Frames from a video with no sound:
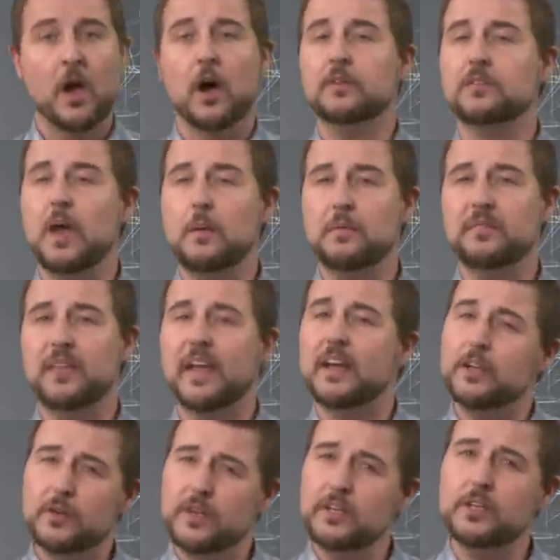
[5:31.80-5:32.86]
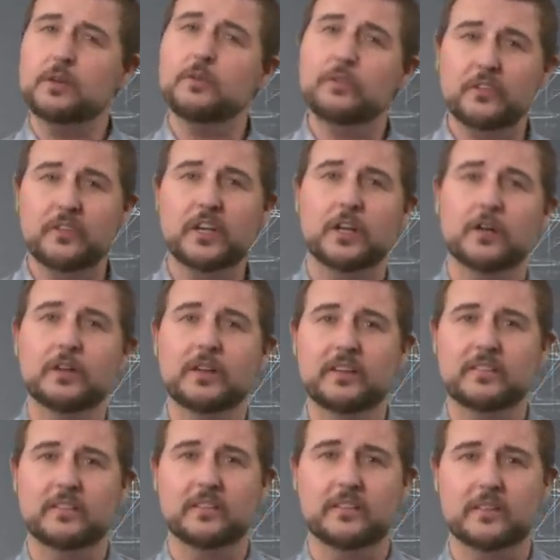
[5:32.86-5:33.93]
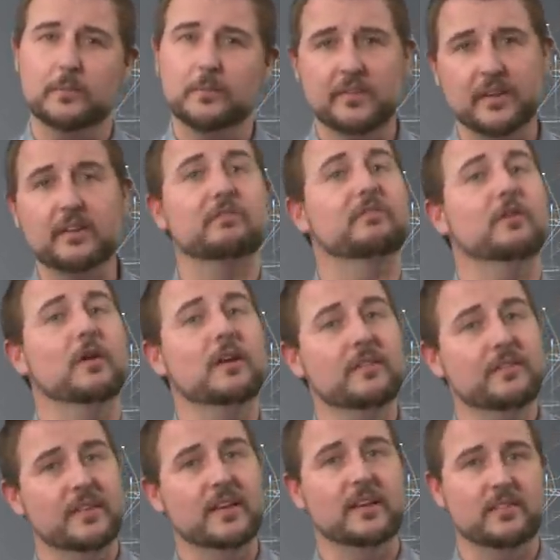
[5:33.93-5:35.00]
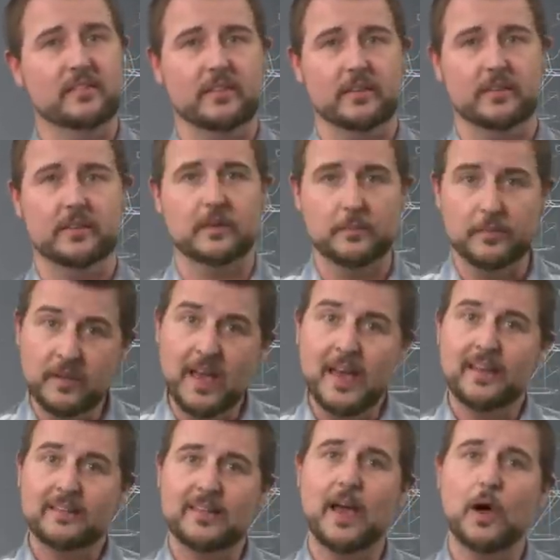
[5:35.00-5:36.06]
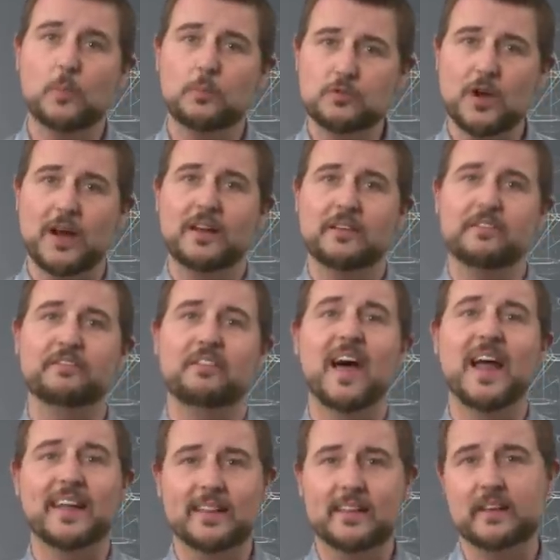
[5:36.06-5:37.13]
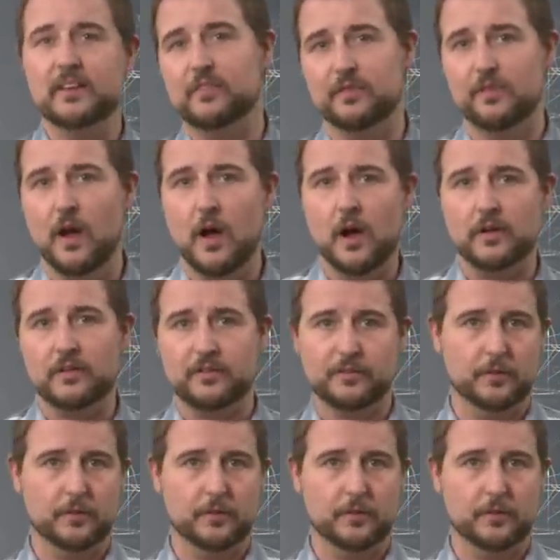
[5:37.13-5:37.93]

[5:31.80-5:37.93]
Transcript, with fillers: On top of that, you can use security systems in front of these systems to help try to find these flaws.